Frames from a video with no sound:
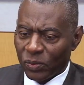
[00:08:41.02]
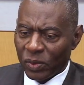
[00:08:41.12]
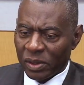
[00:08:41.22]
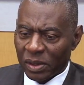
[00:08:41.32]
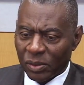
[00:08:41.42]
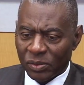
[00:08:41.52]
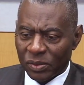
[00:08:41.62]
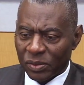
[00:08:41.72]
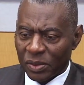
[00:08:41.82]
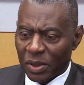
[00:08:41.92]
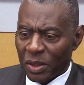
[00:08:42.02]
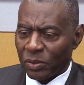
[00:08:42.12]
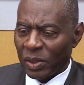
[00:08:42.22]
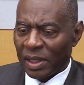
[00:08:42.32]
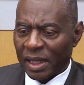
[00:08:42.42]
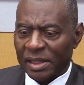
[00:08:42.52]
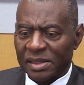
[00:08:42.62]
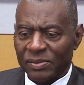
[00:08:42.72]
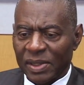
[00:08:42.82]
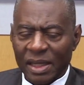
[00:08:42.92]
we like your
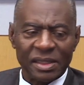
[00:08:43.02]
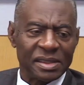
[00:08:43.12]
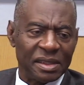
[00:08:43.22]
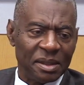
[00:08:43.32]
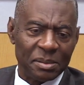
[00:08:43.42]
son,